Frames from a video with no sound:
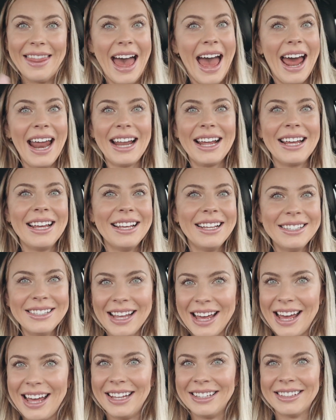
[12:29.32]
That
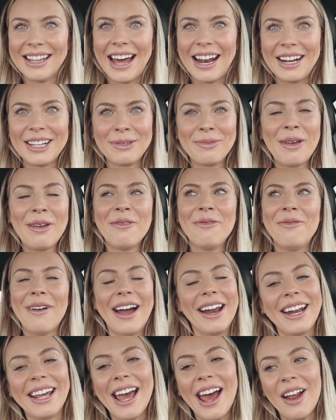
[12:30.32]
is it. That is me
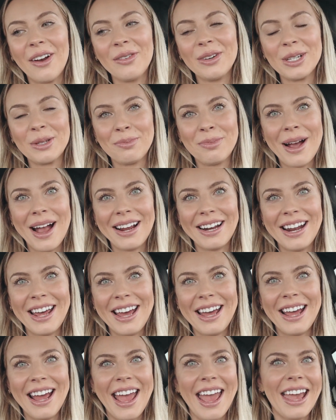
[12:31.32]
finding out I was
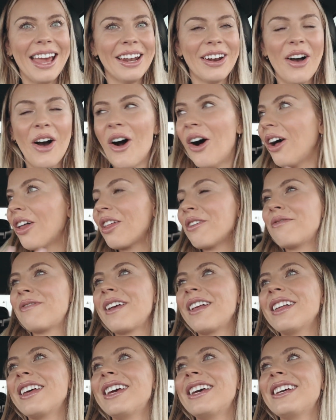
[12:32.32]
pregnant and all the
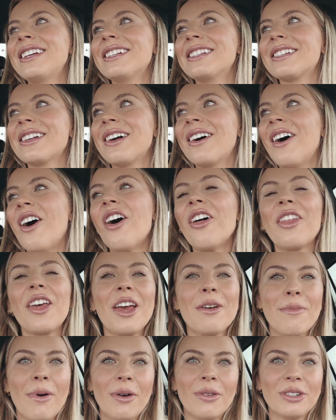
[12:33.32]
feelings, all
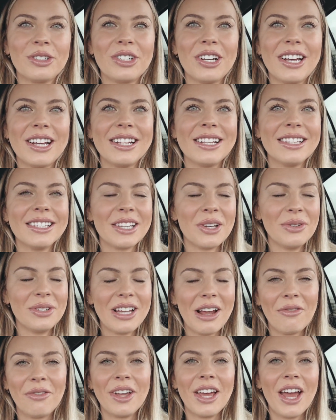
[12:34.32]
the emotions. It
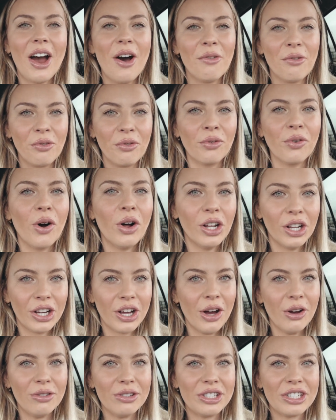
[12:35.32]
was definitely a roller
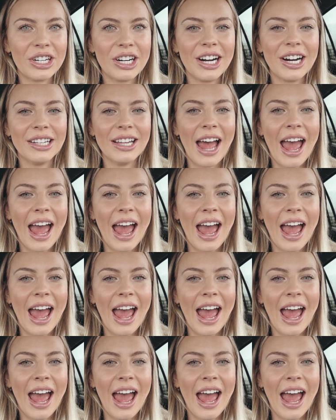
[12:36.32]
coaster.